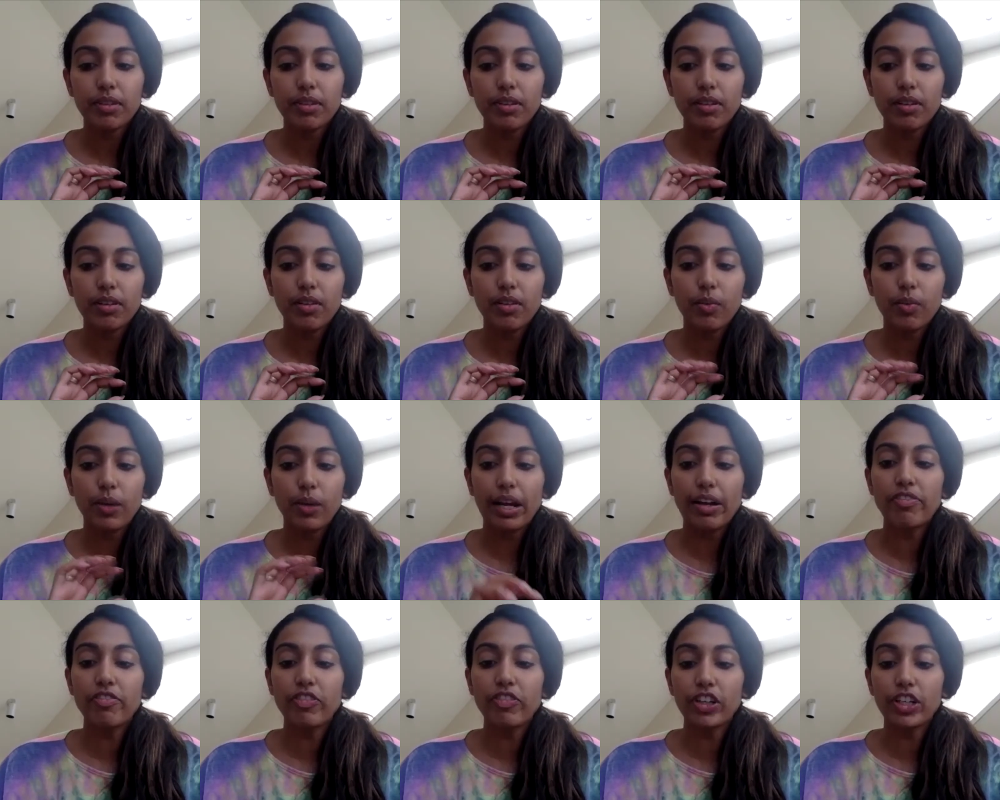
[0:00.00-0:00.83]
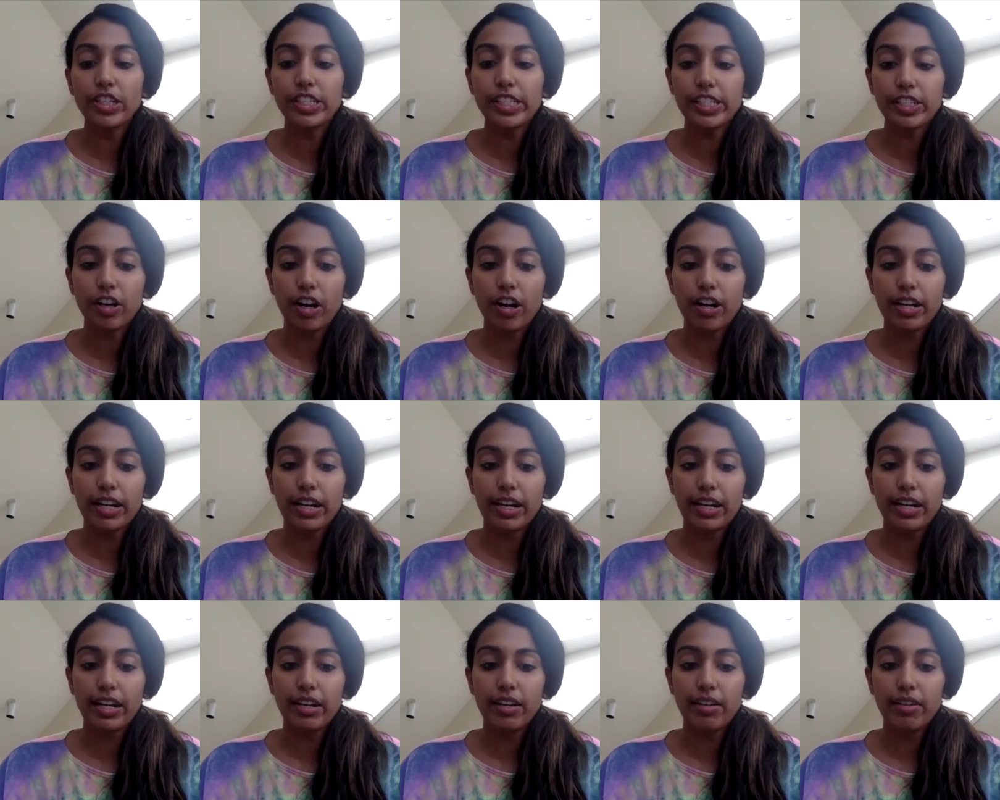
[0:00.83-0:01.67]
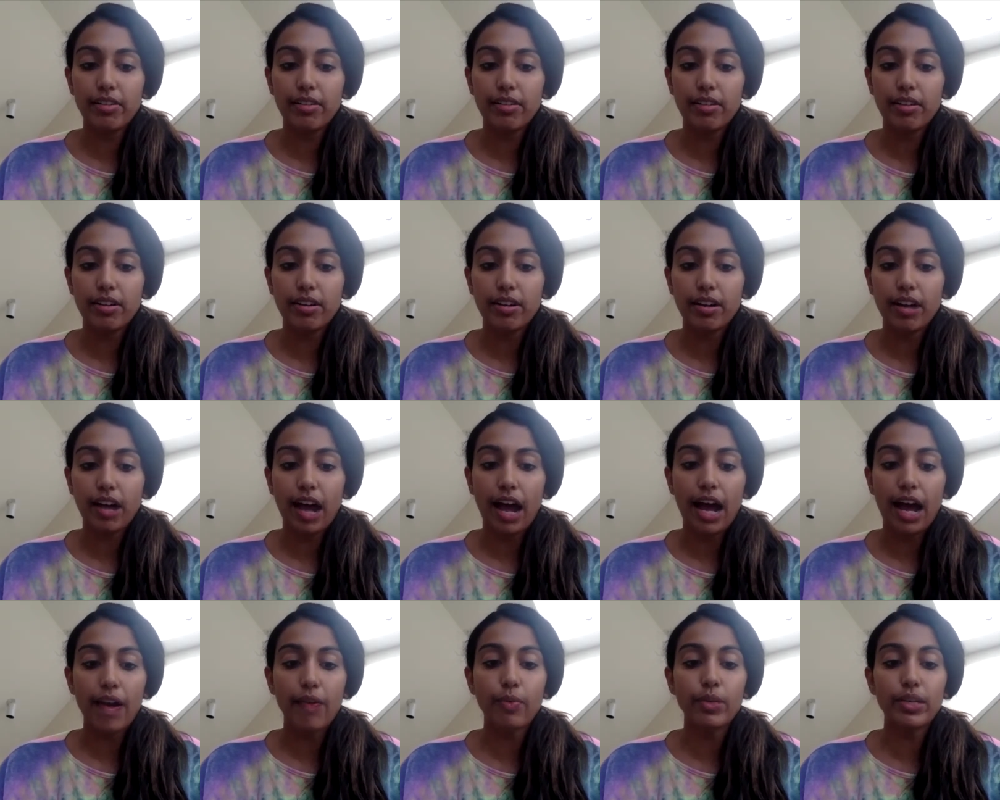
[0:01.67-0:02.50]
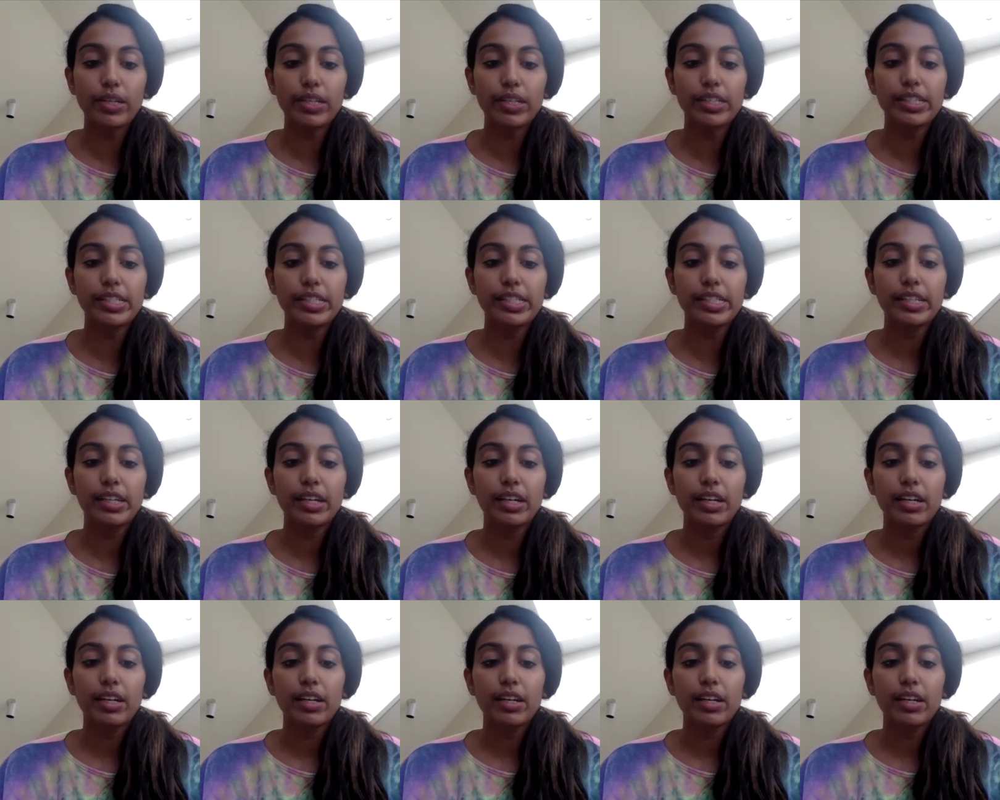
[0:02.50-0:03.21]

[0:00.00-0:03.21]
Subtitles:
When I first started, I was